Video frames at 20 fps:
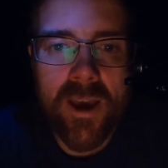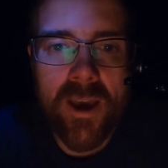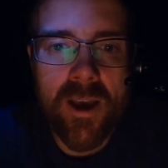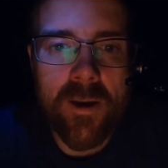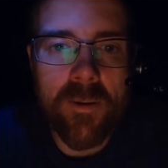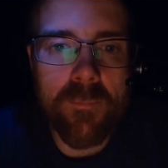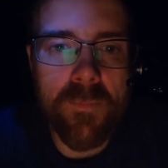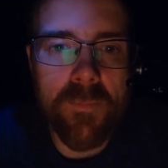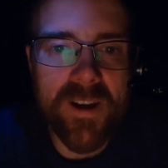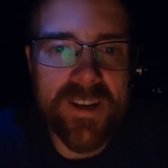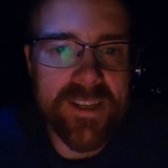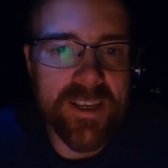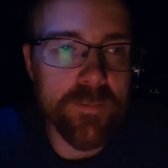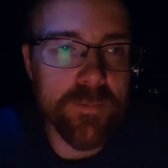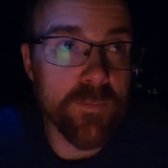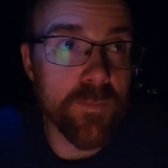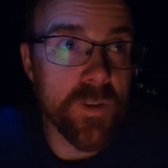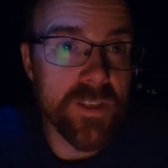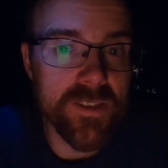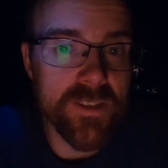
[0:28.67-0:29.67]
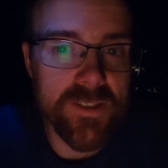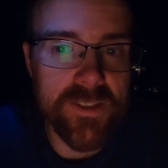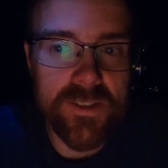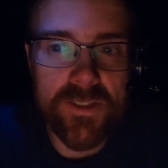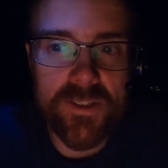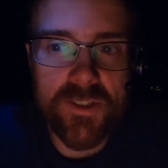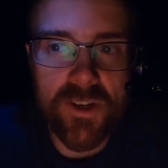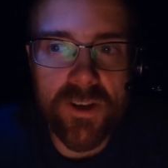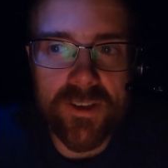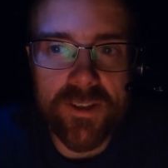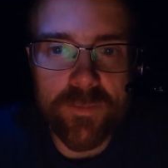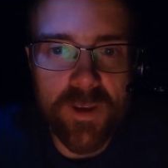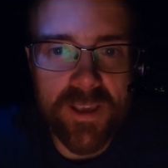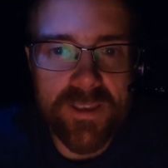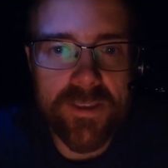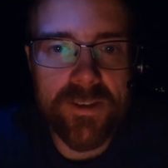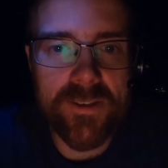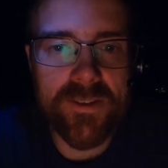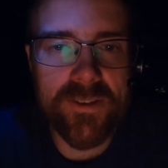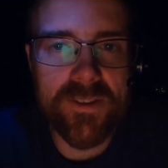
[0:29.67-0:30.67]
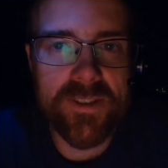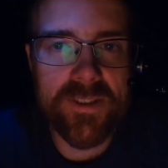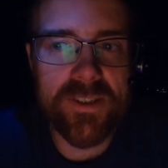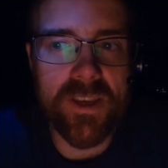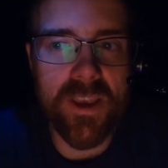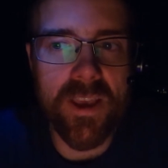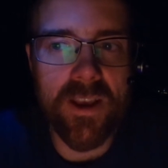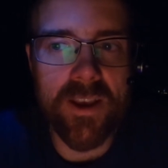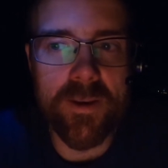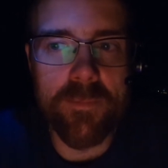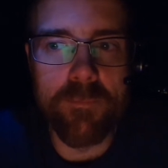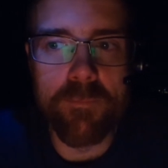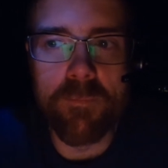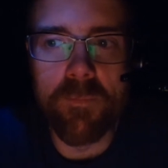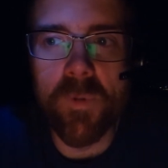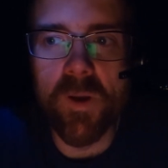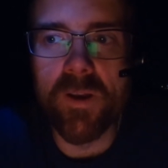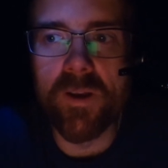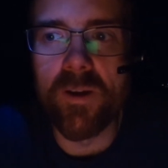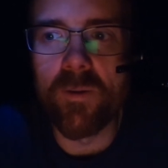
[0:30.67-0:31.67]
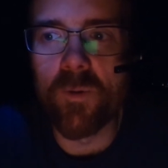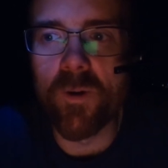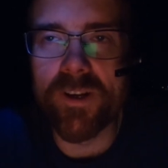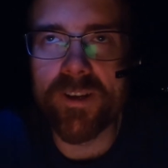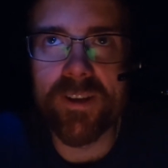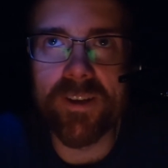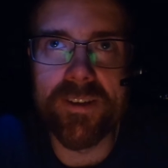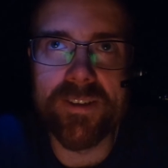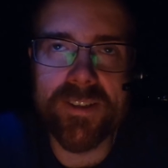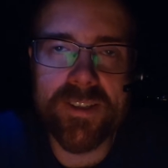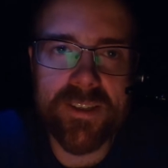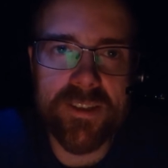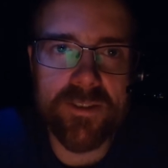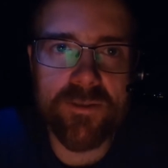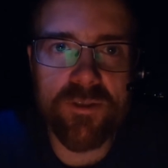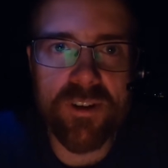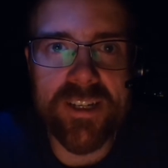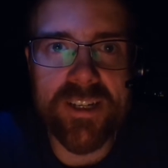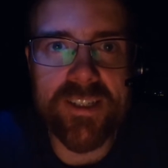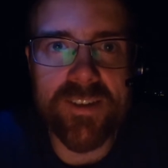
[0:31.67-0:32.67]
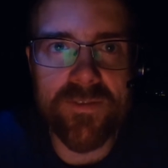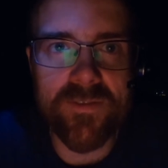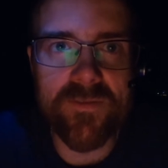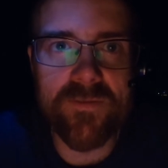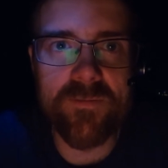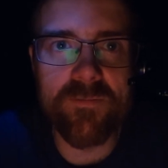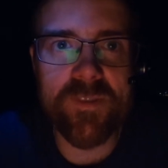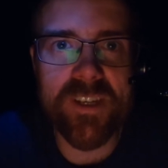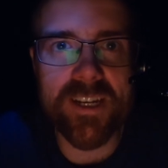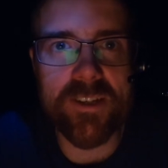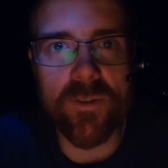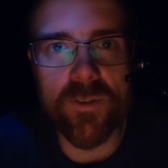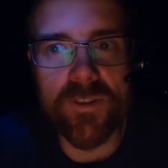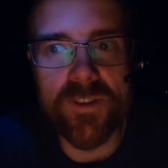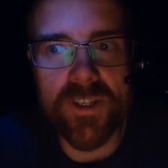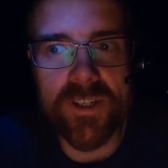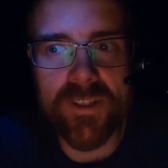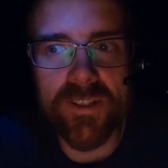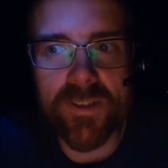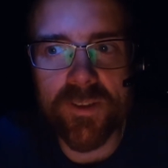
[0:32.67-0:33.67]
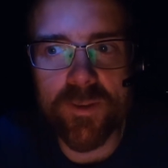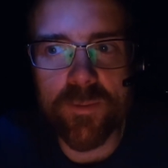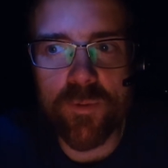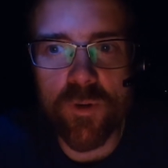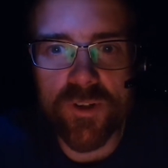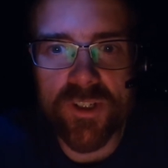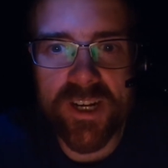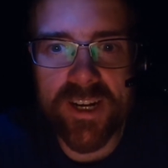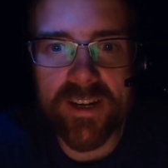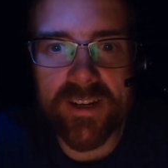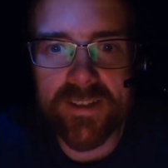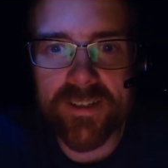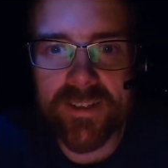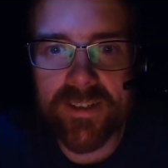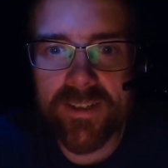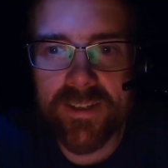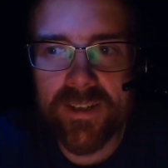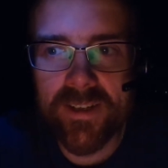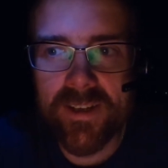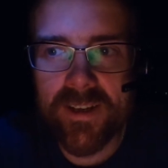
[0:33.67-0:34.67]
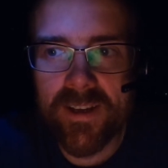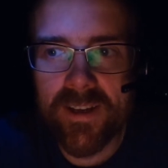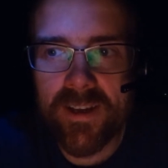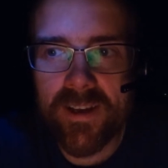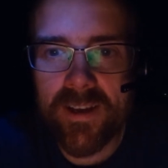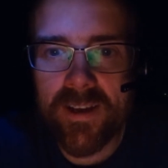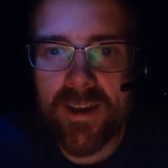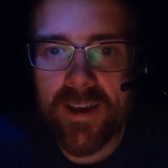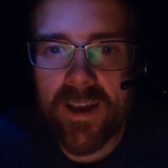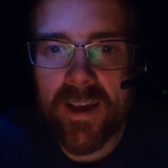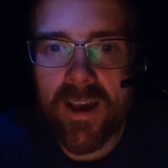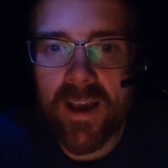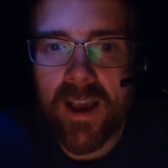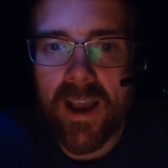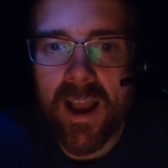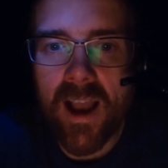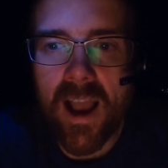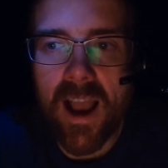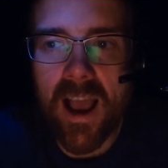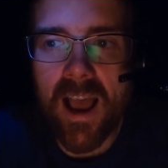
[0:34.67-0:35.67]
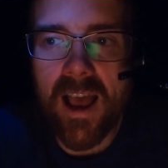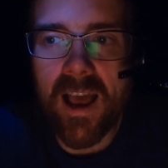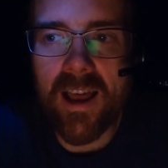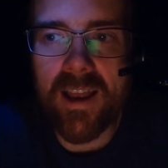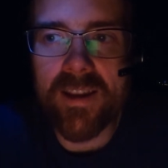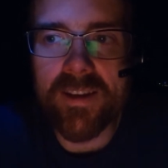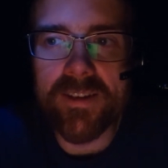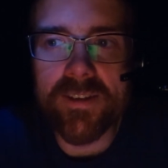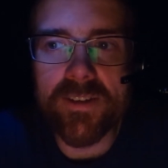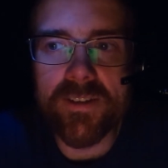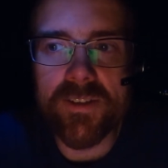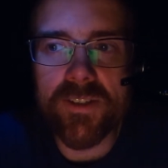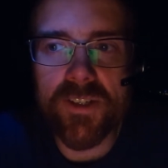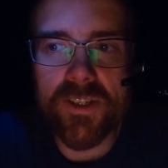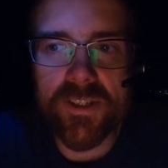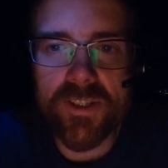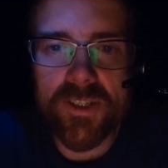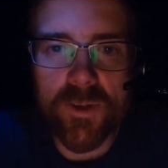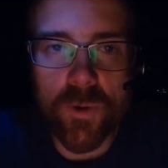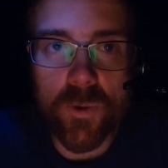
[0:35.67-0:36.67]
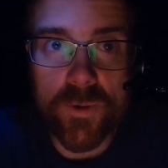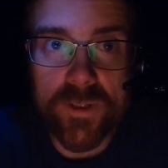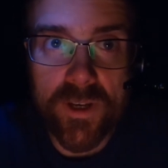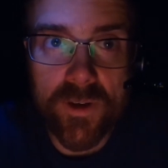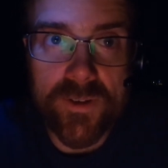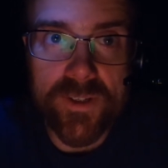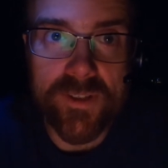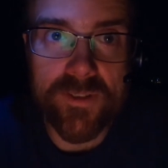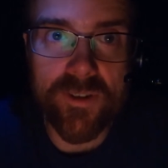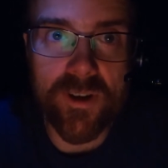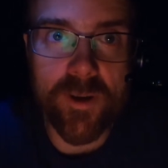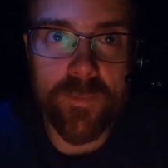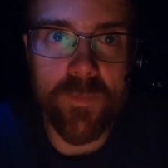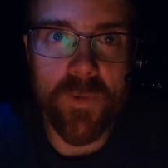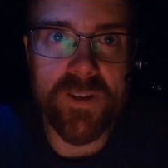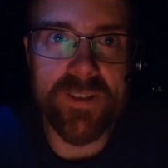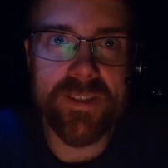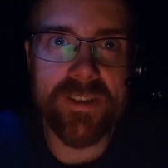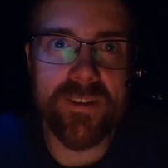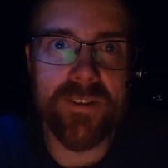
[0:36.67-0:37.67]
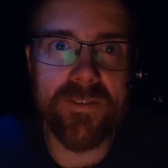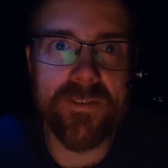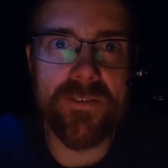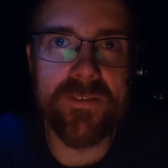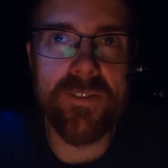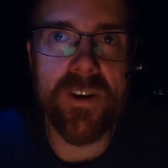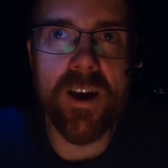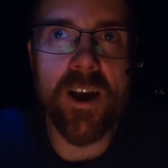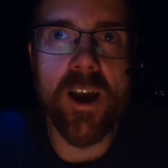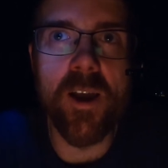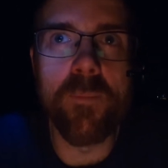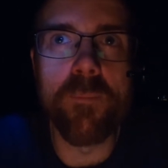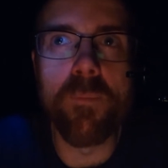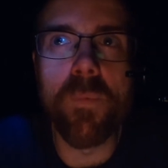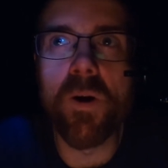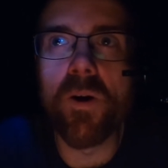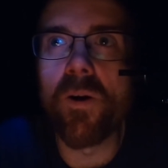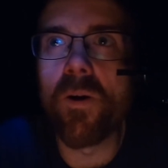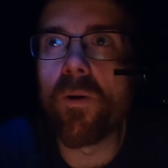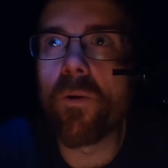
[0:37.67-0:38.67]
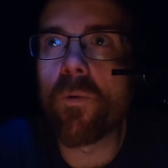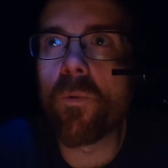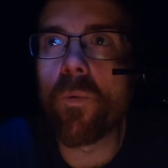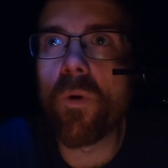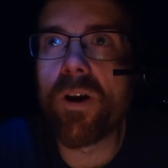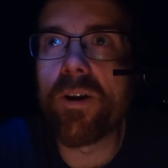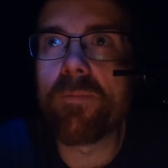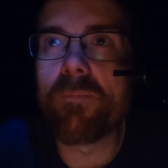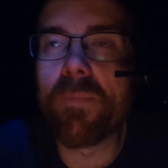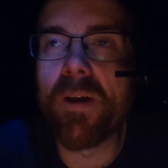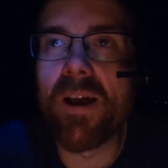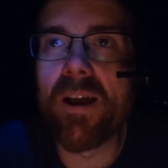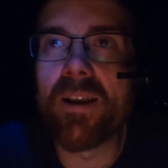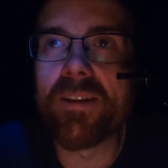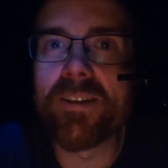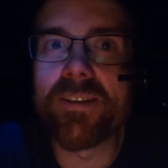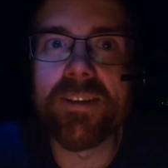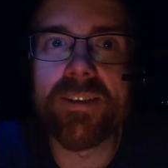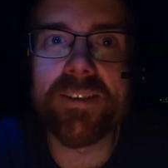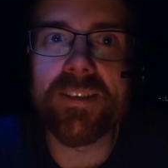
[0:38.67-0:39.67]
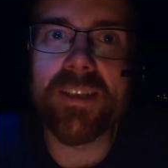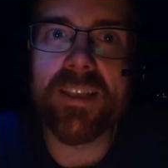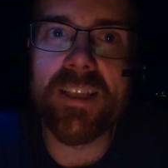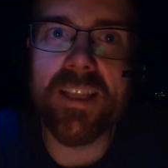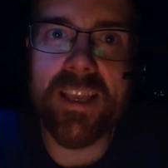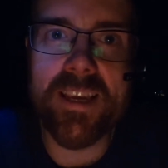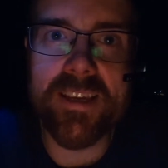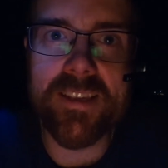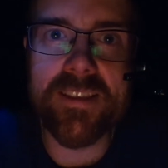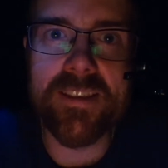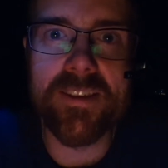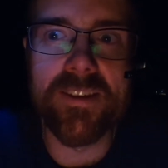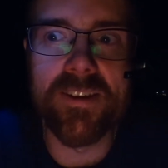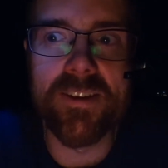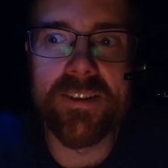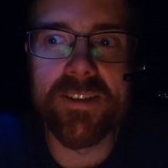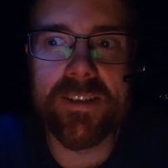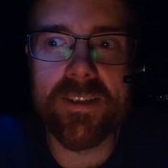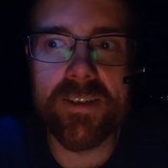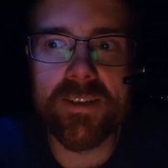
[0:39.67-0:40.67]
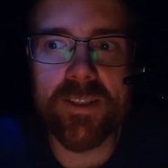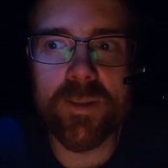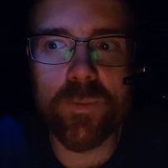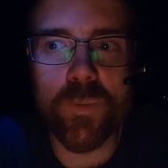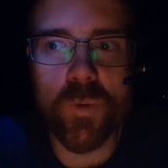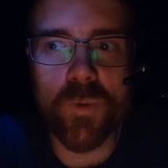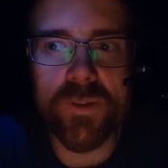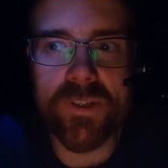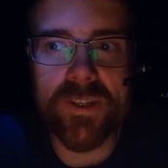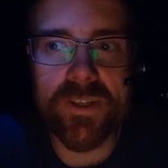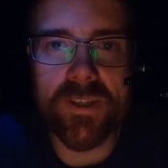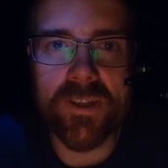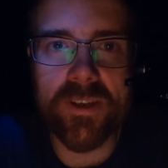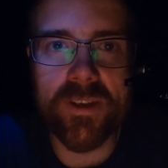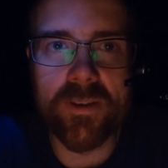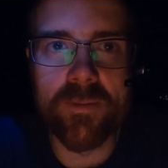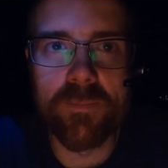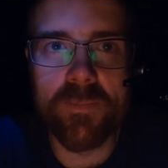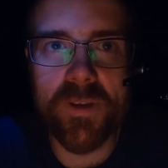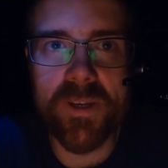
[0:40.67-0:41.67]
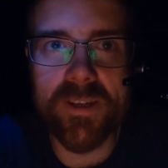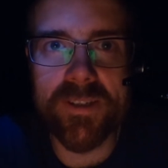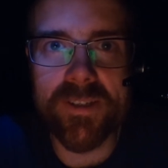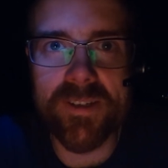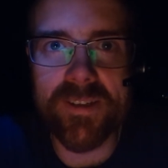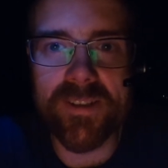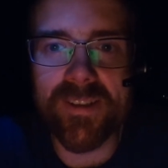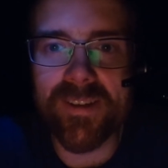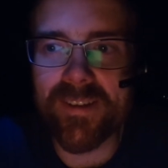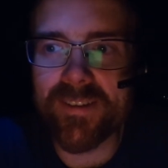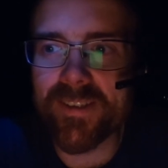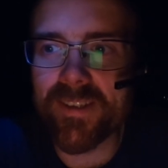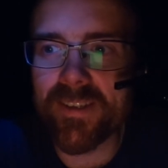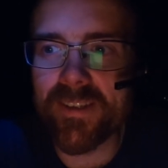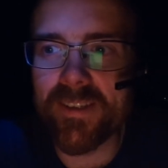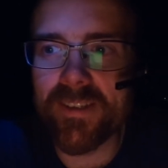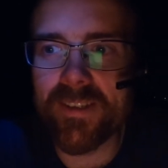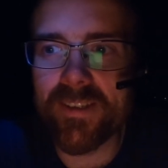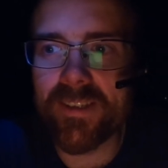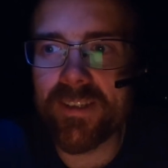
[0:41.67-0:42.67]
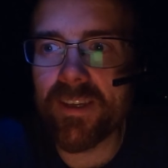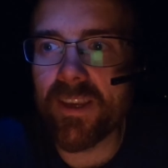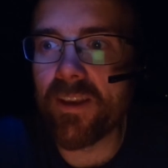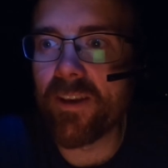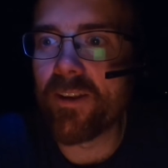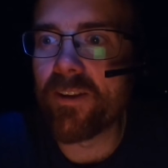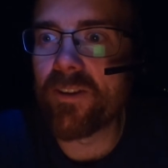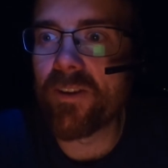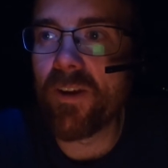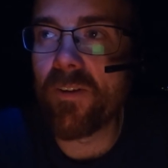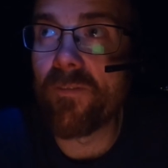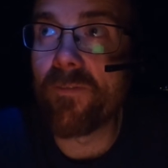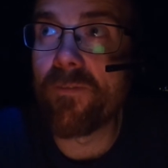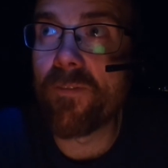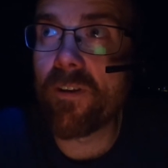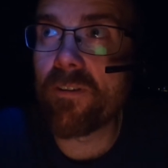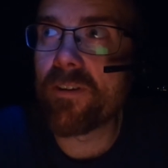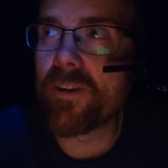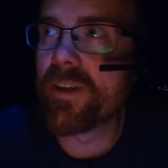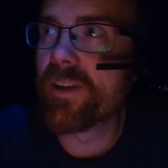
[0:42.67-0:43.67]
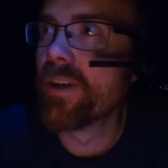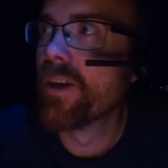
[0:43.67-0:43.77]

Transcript: My name is Charles Matthews. I'm working as a creative technologist on the project. And just to audio describe myself, I'm a white man in his late 30s sporting a beard and glasses, a very